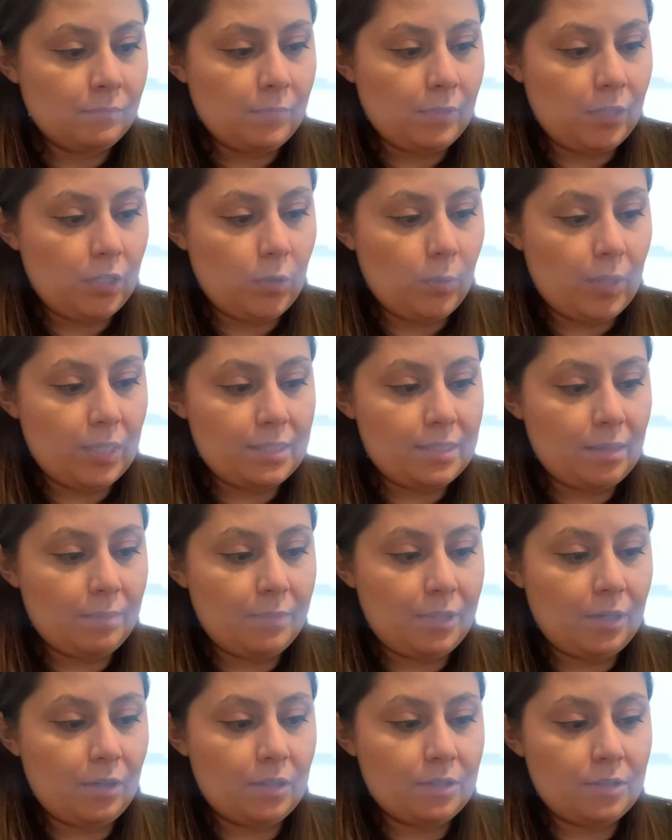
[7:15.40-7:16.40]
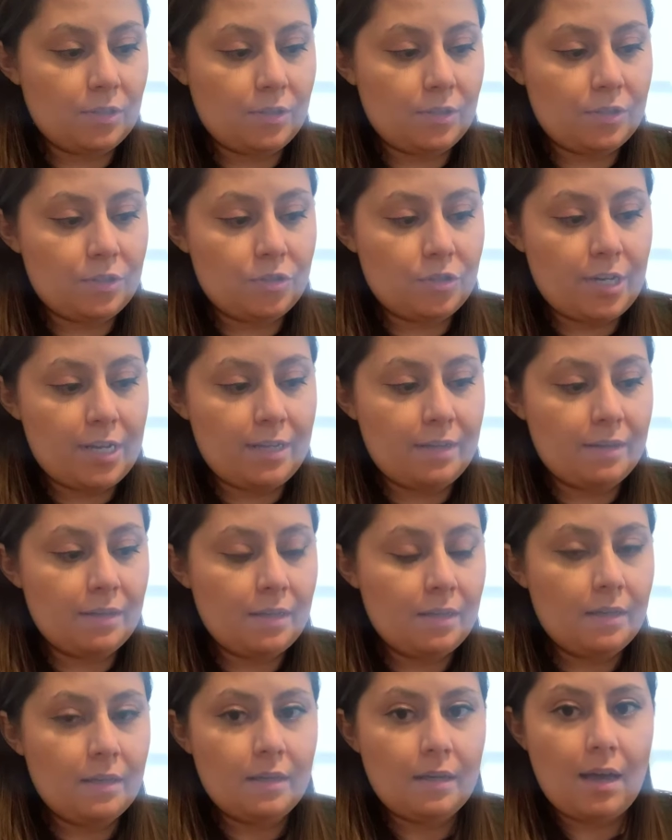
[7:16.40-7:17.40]
And you want something also, the string,
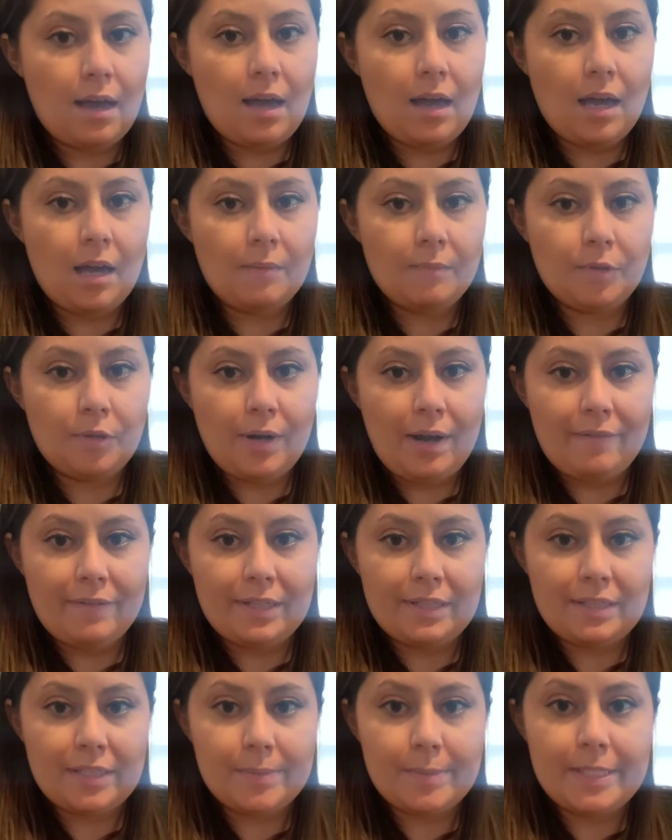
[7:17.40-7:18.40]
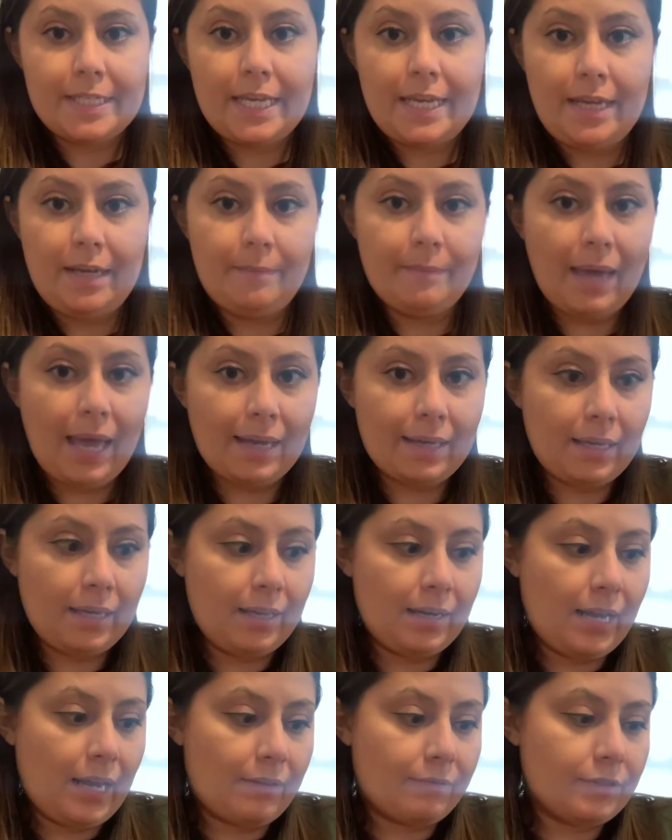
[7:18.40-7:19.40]
you'd obviously be taking back
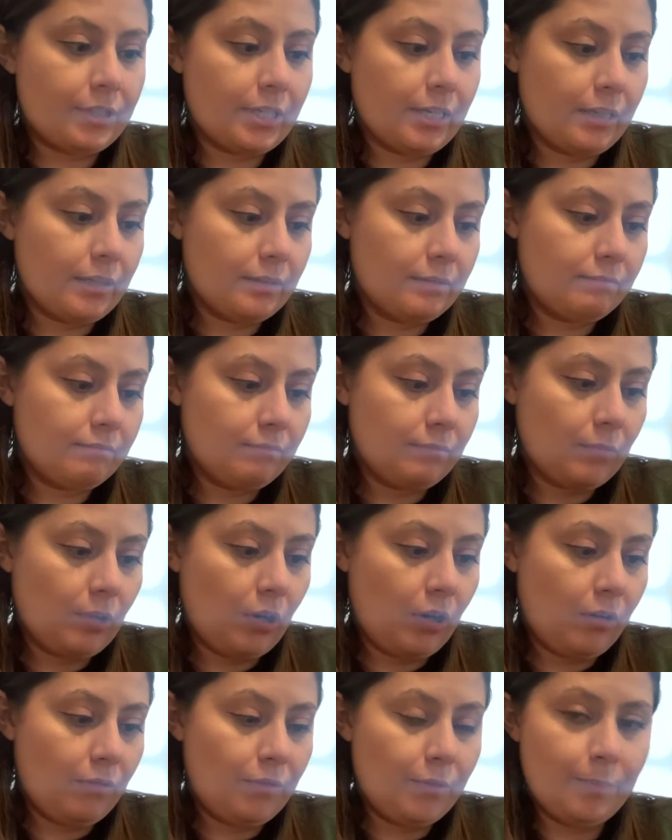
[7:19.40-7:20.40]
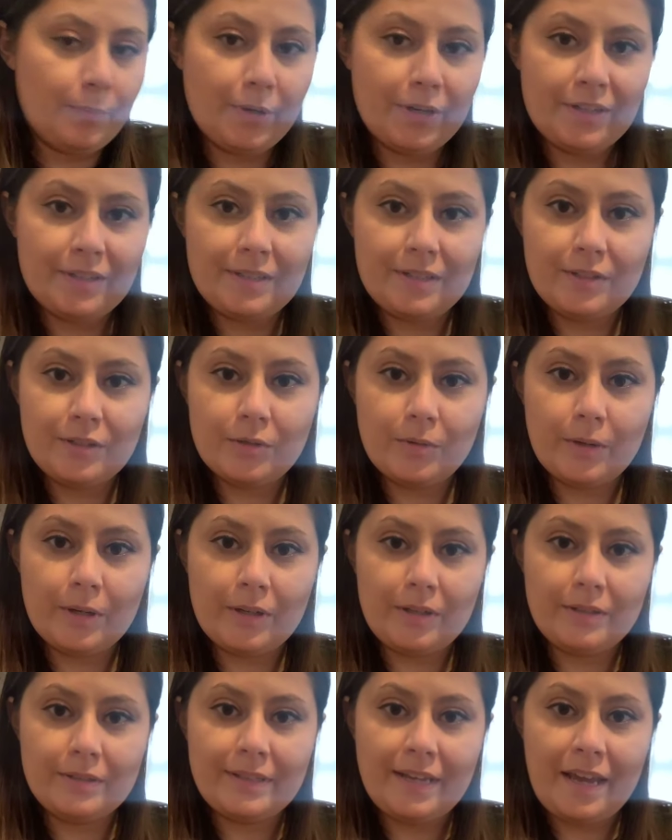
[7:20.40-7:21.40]
in after all of the birds and
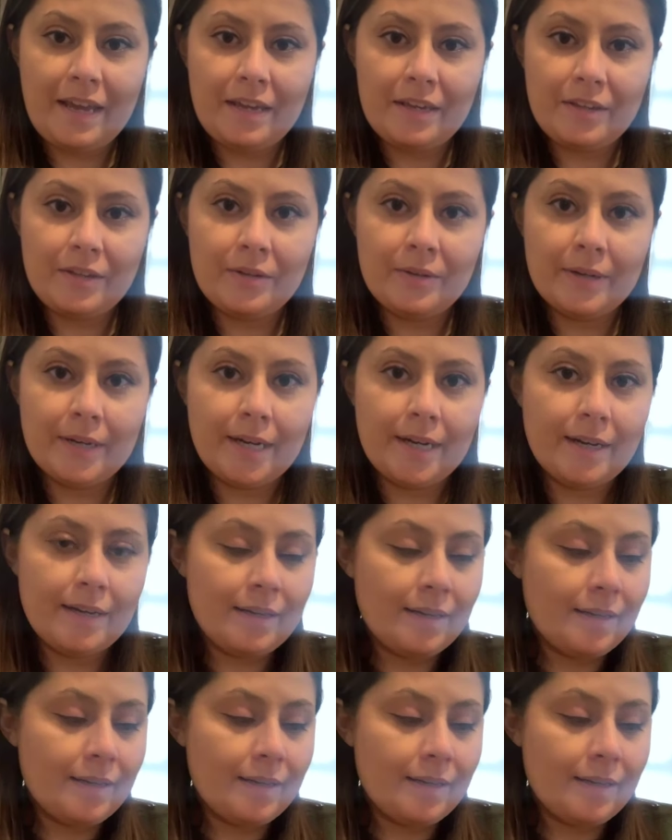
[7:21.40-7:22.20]
squirrels ate your